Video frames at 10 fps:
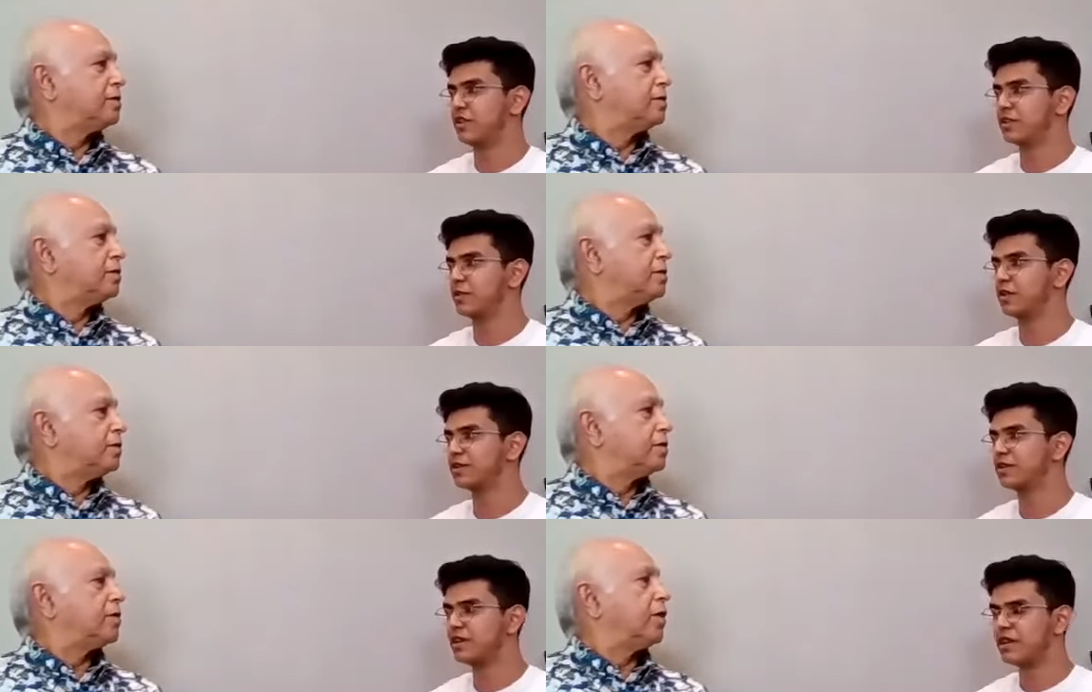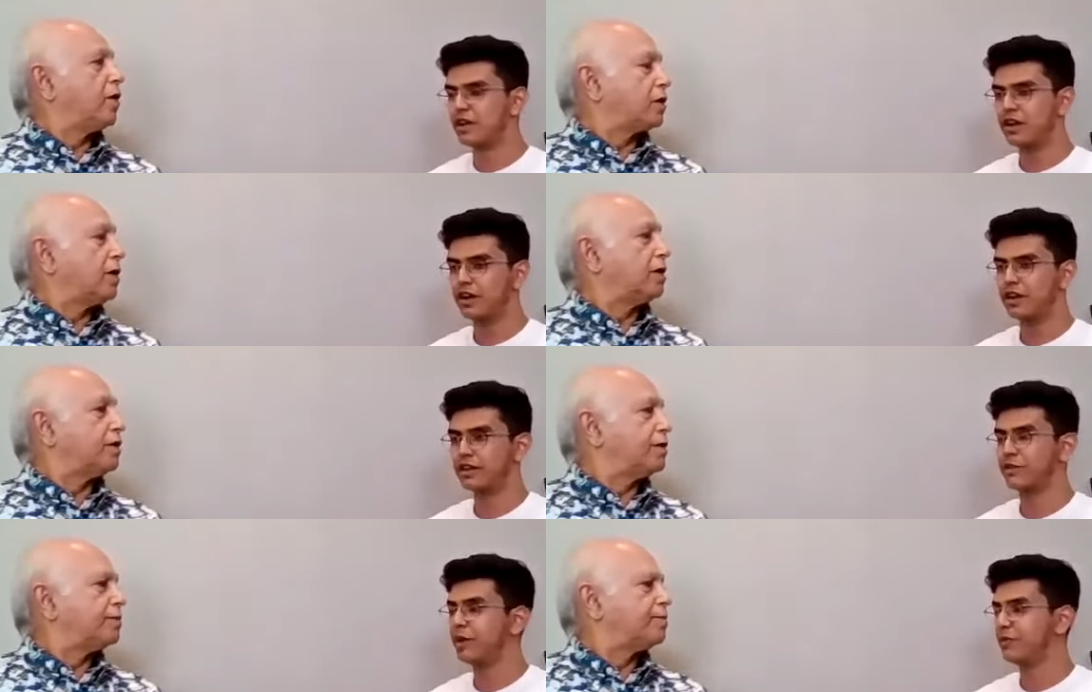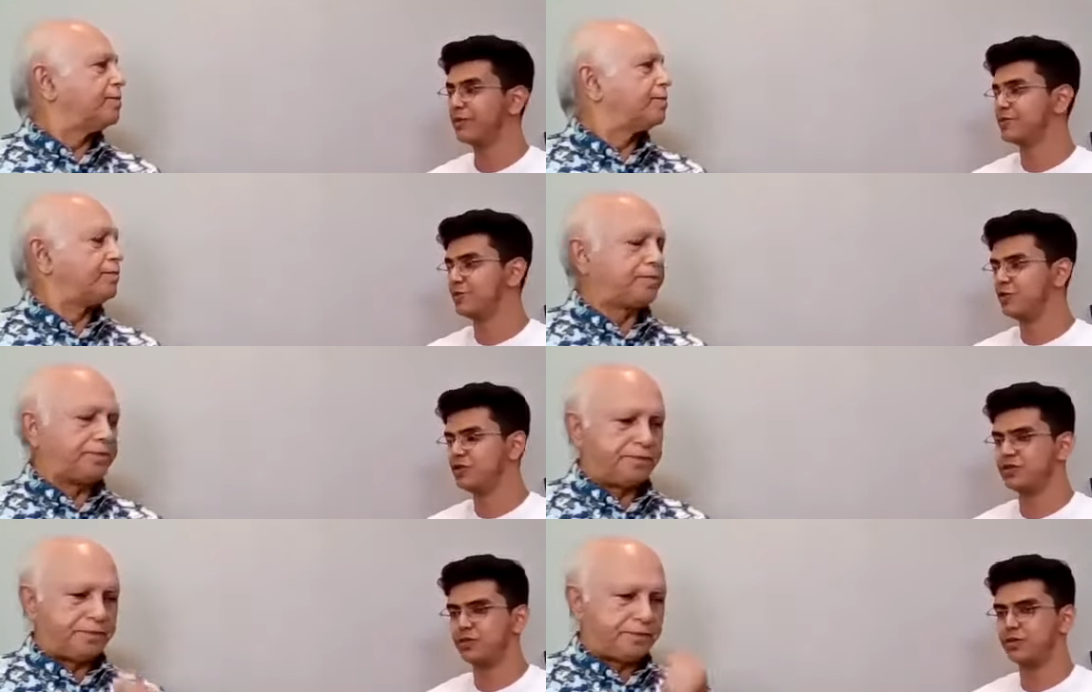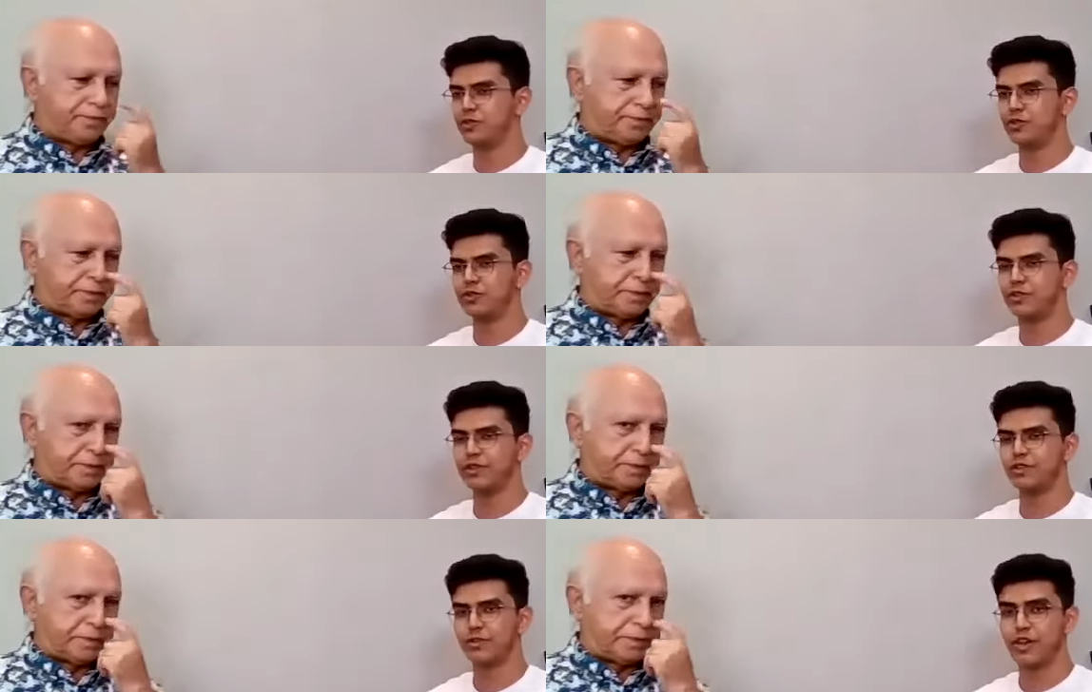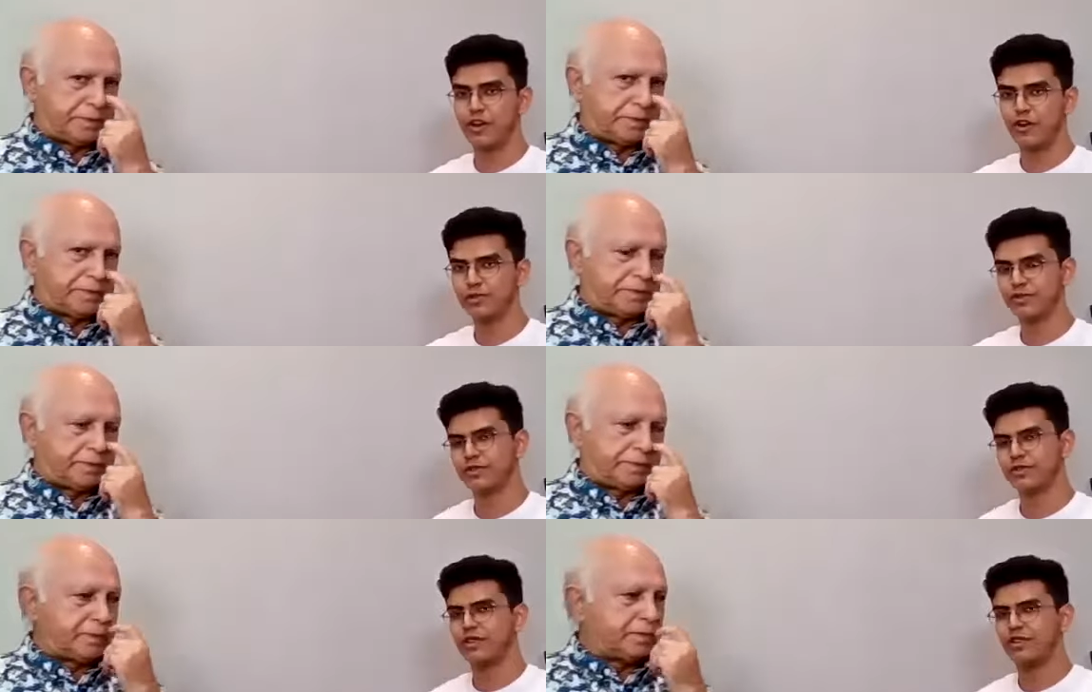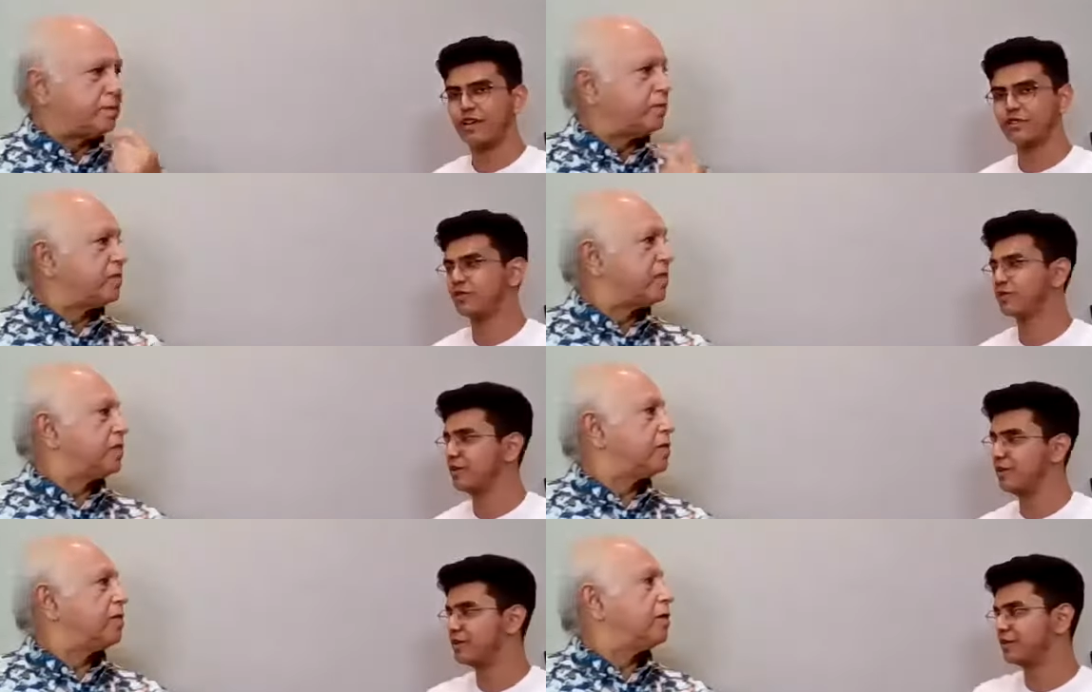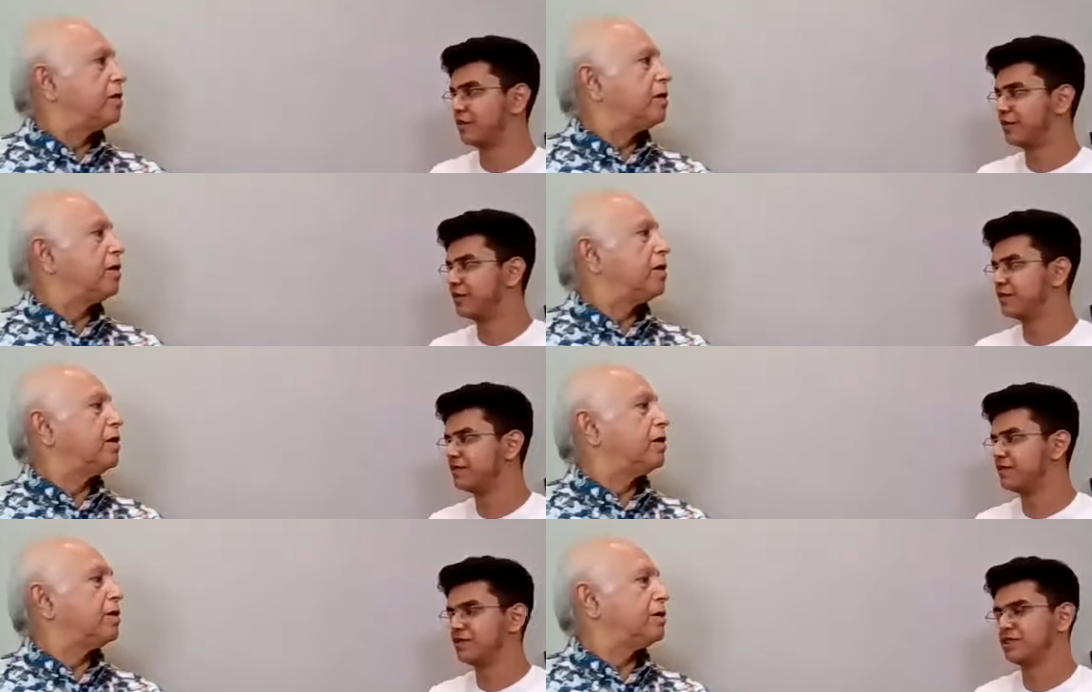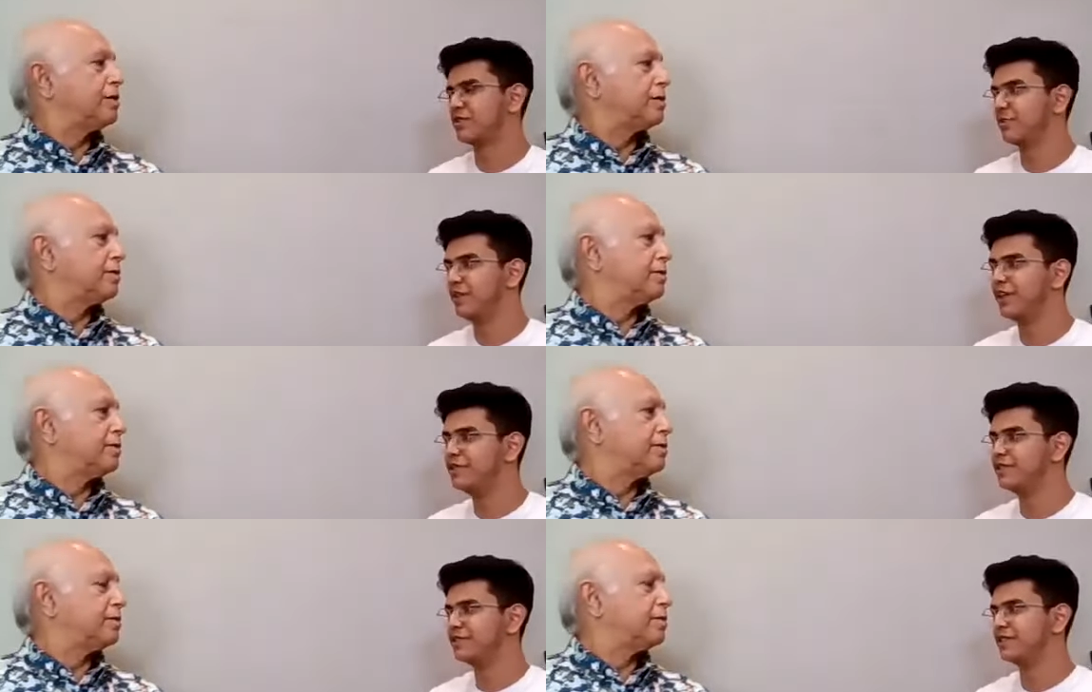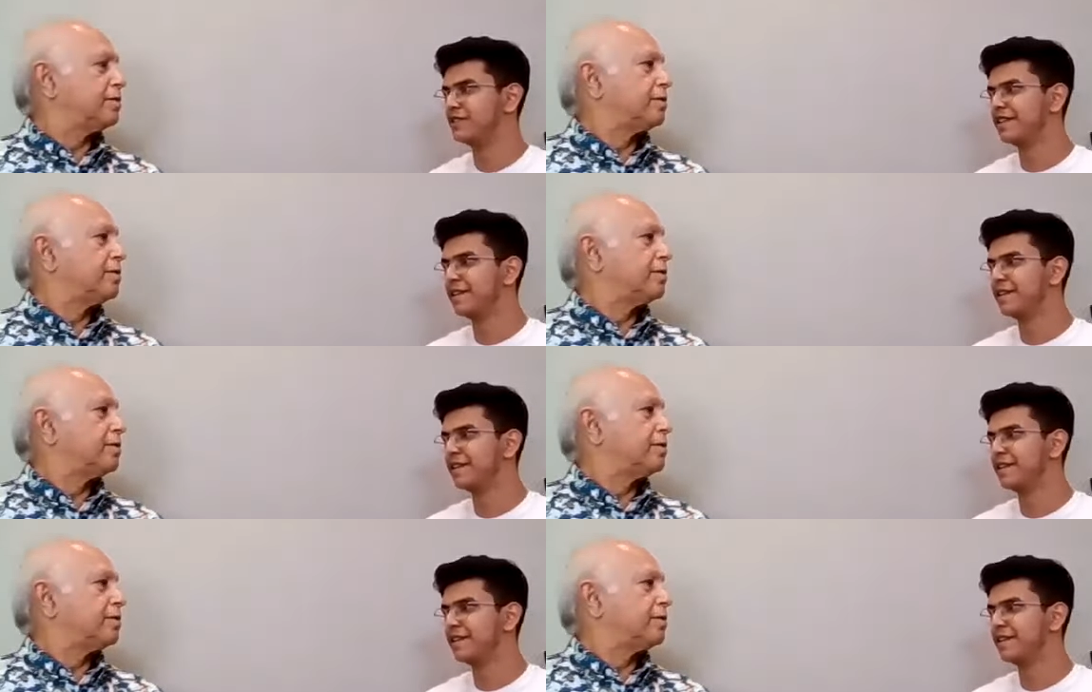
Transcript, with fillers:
Speaker 1: interacting with, okay. and in my my students, the majority base was Arabs, and so that was different. So just a blend.